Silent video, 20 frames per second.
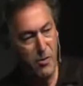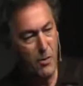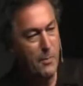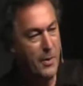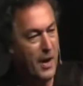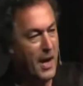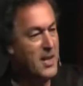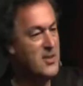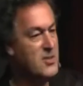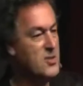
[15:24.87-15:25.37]
for
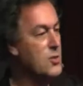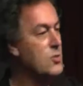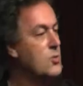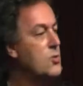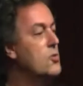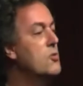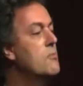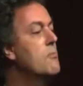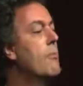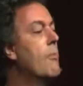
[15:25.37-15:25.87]
brands to
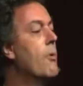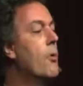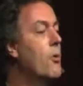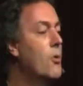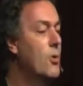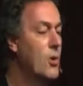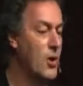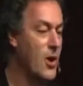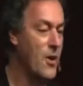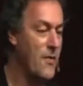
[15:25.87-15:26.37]
do
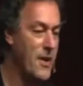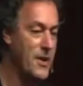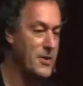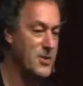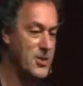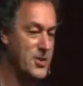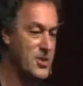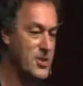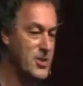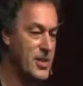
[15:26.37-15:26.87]
more than
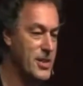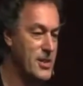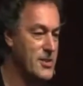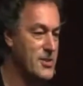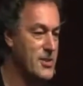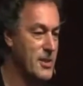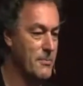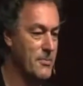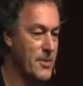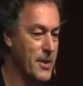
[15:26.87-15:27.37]
just sell
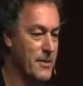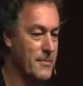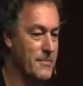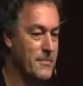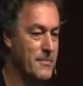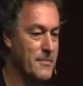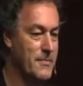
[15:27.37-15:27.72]
something.